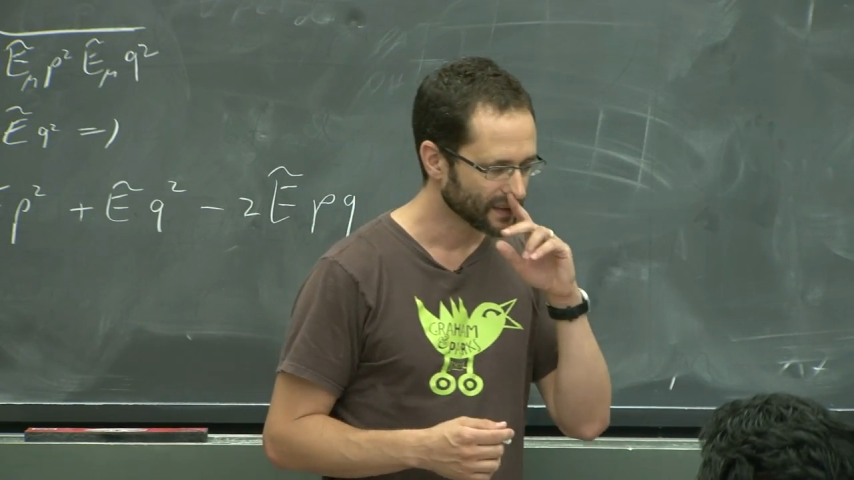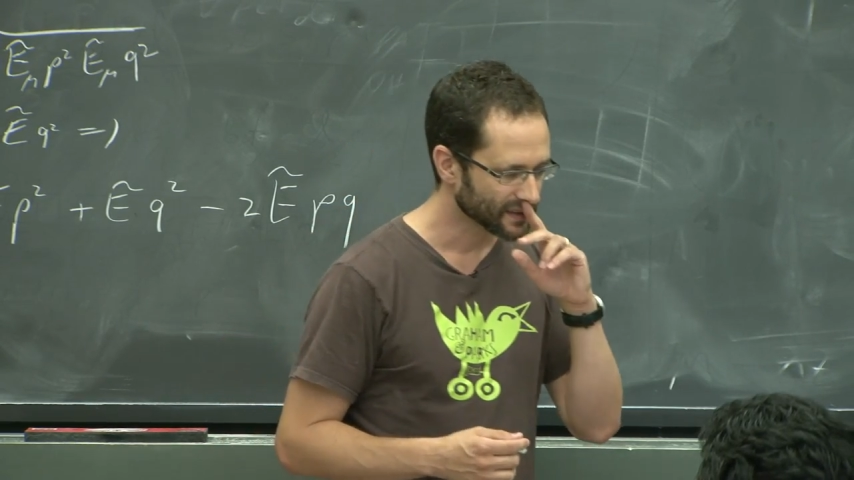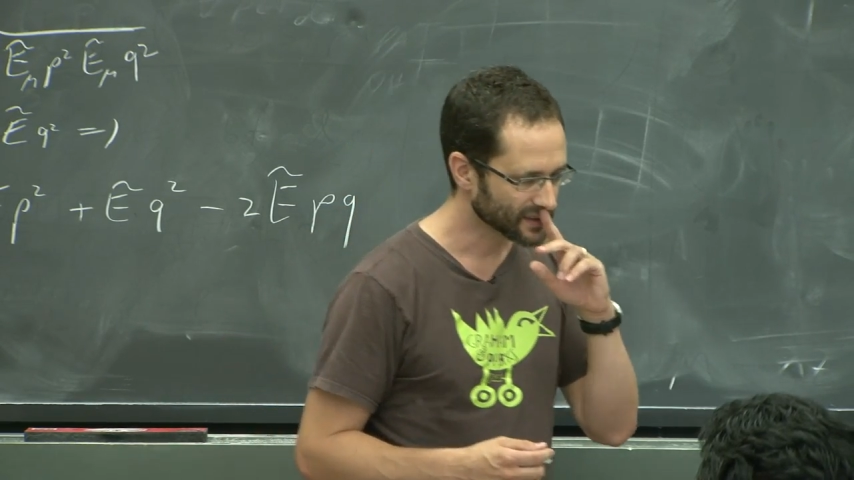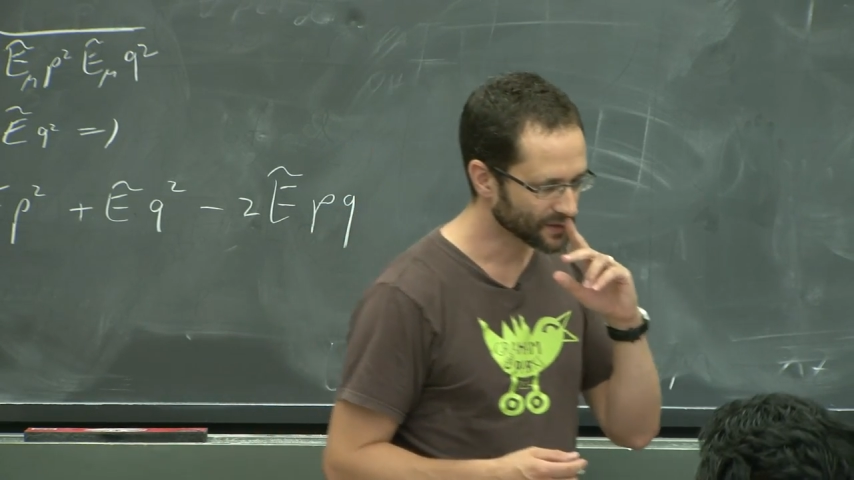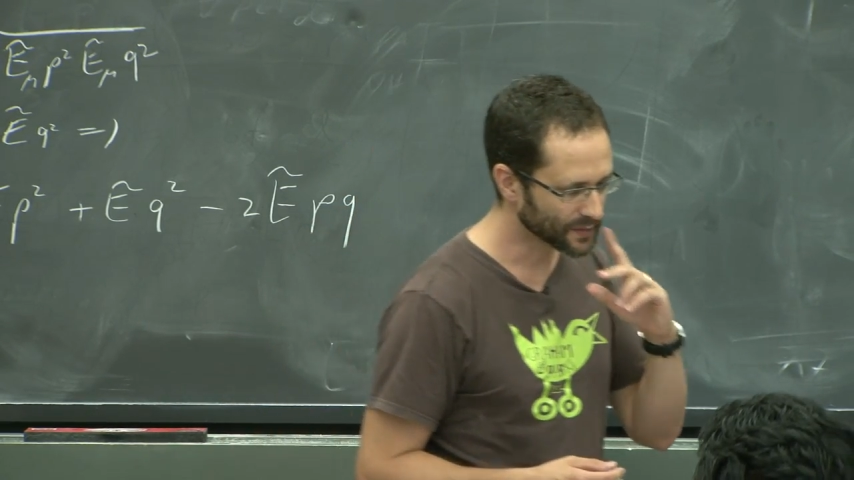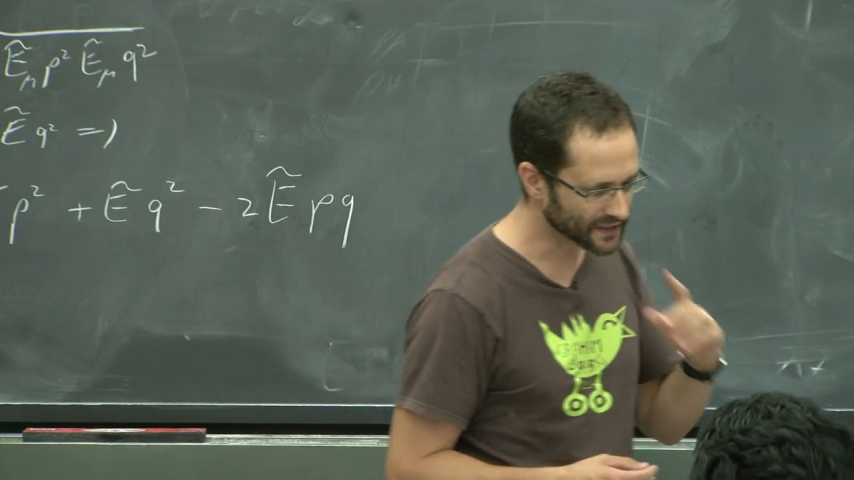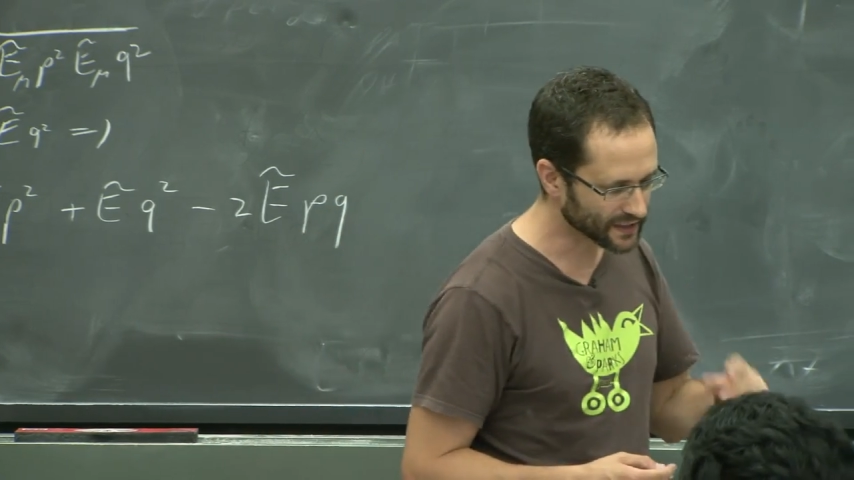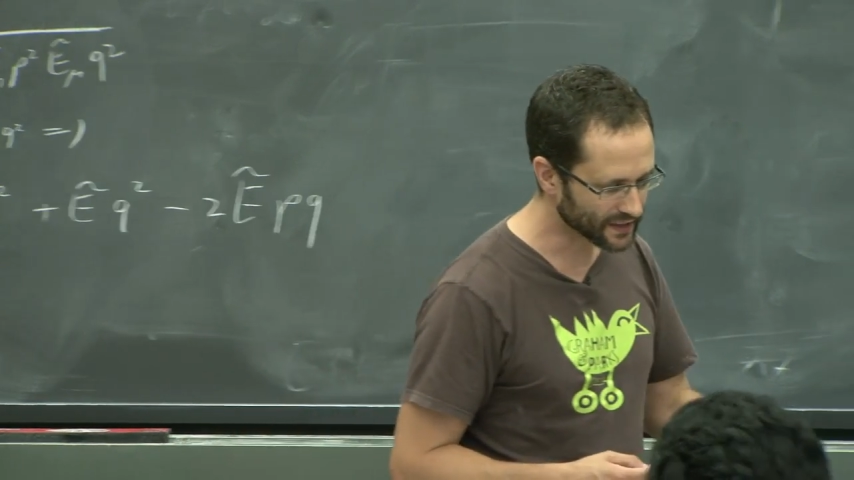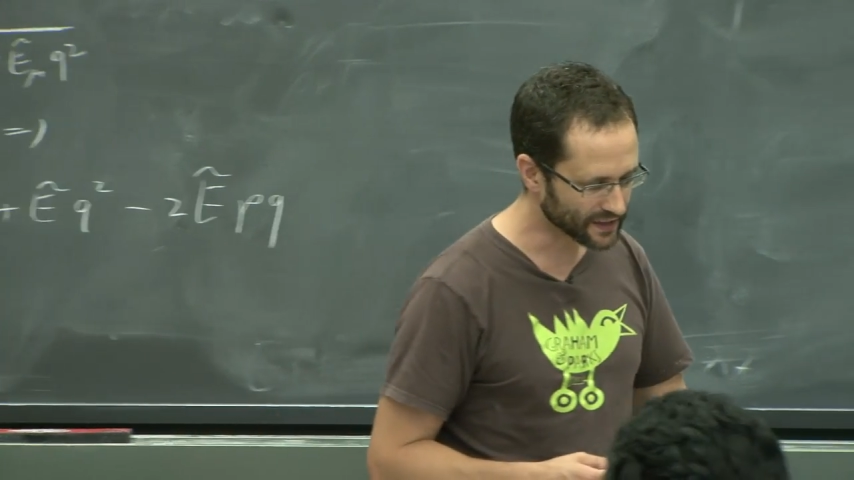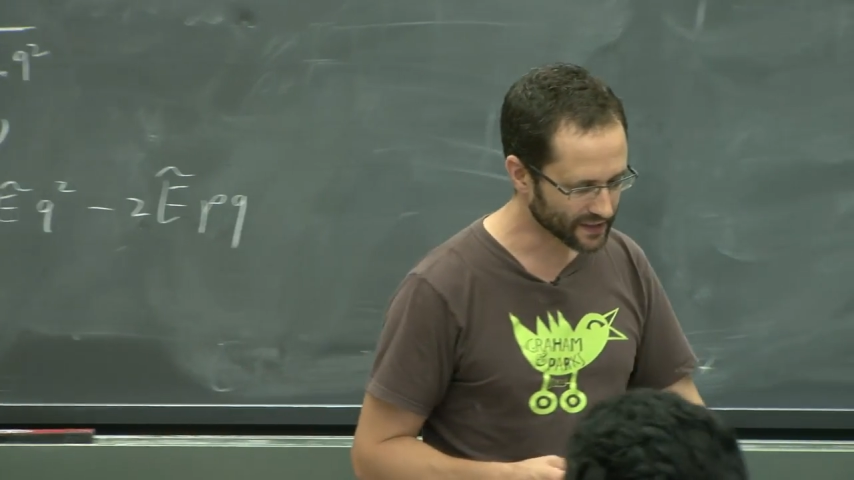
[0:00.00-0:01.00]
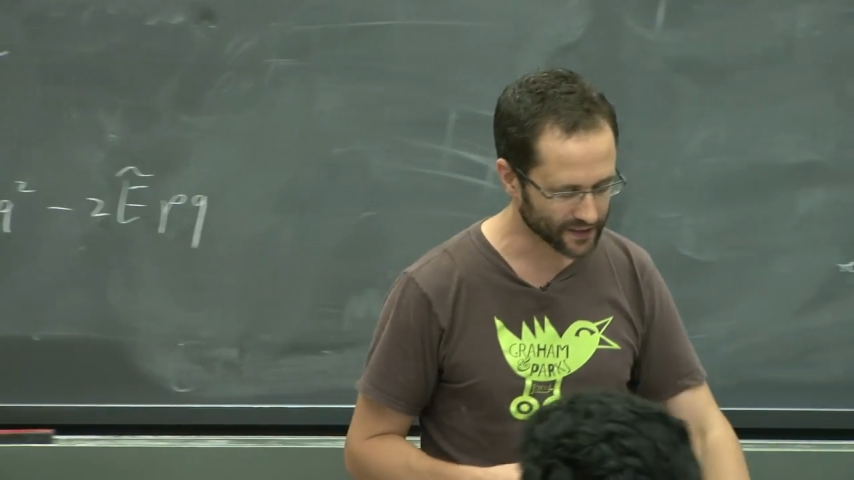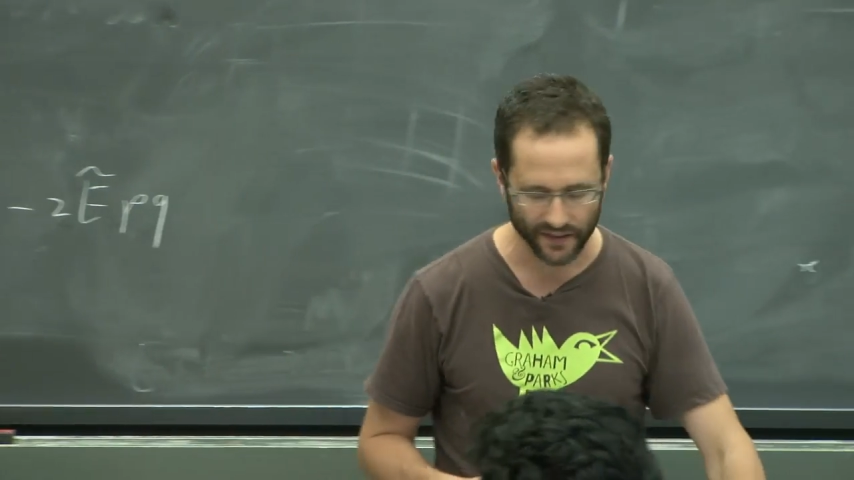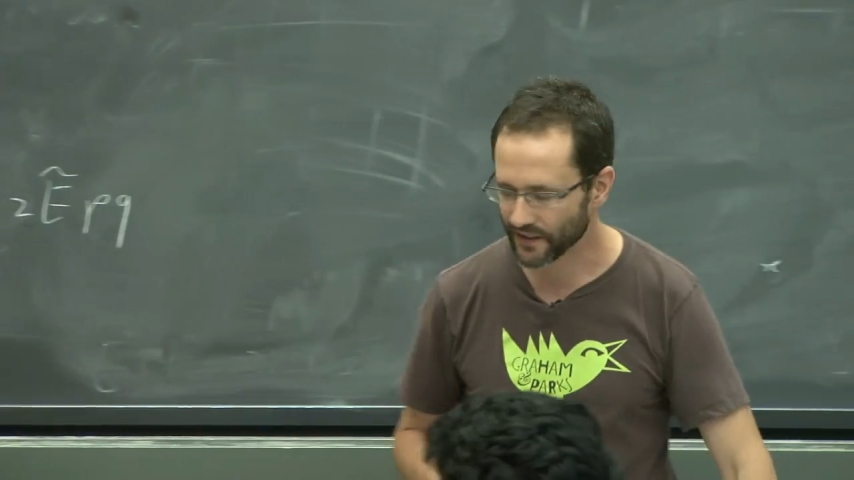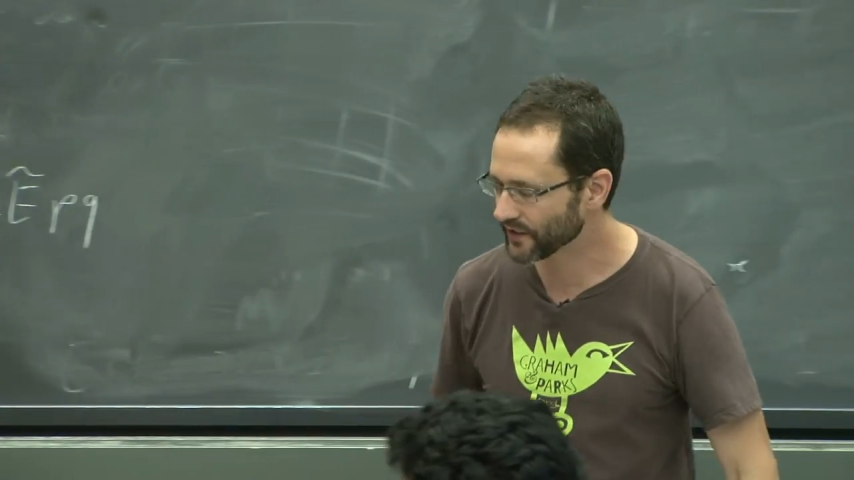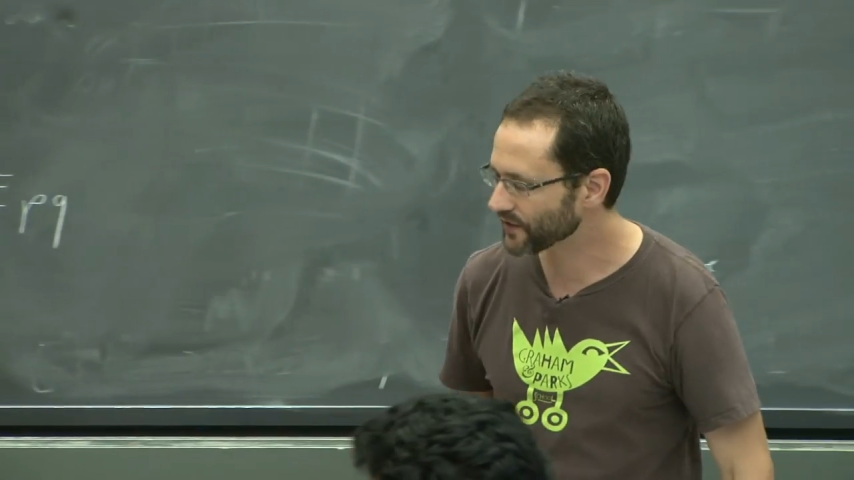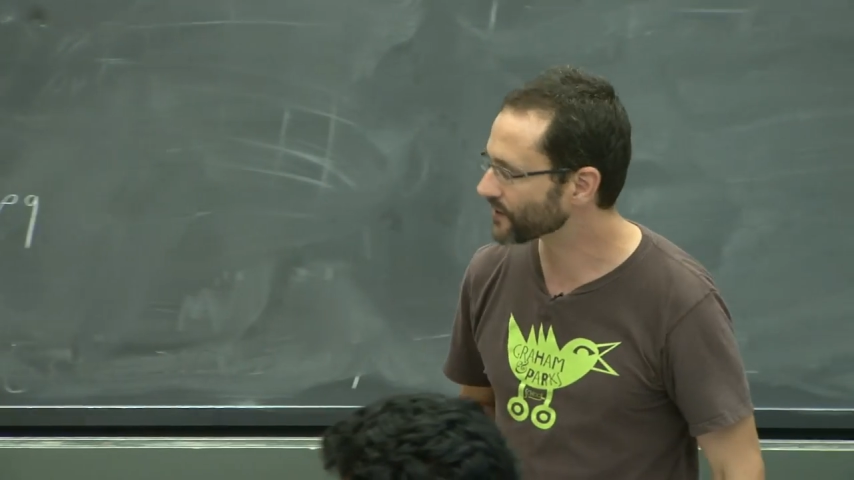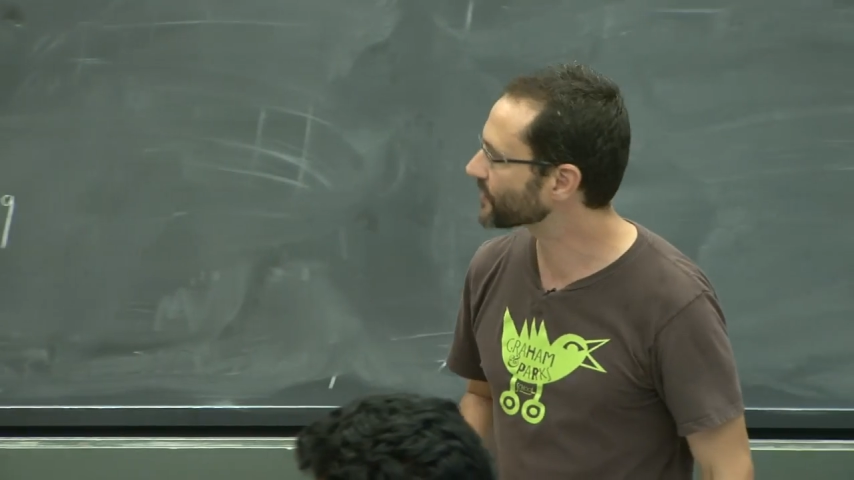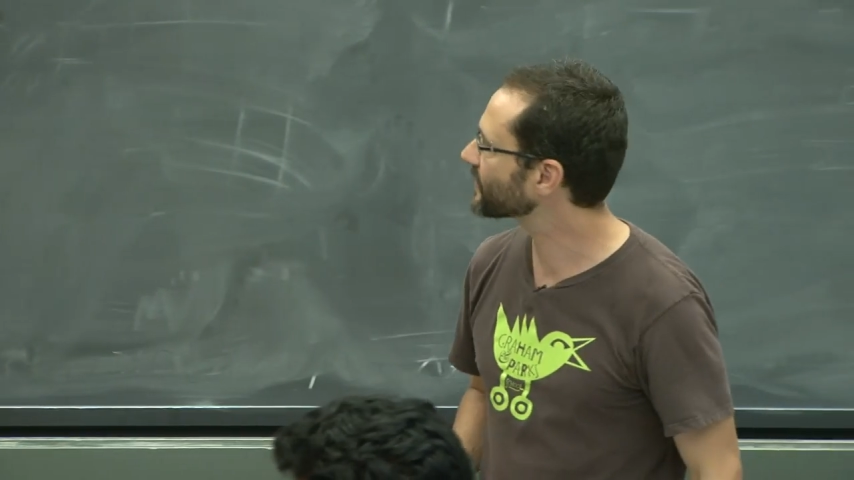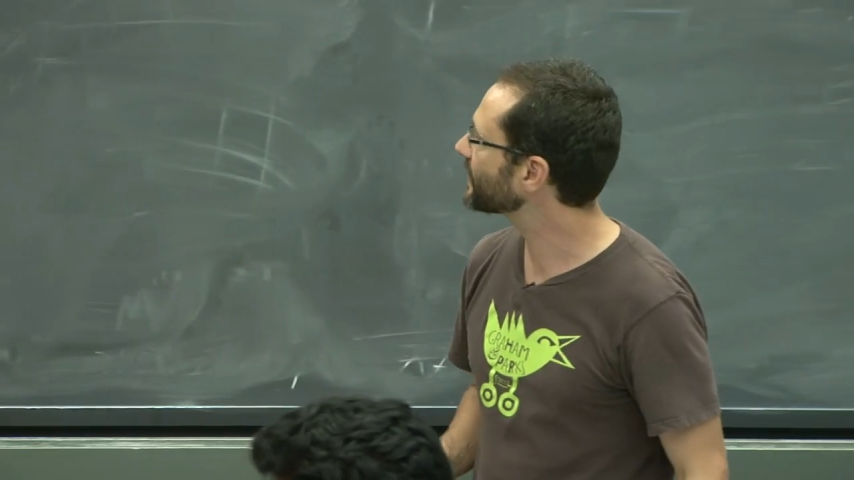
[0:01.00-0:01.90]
So basically, the, there is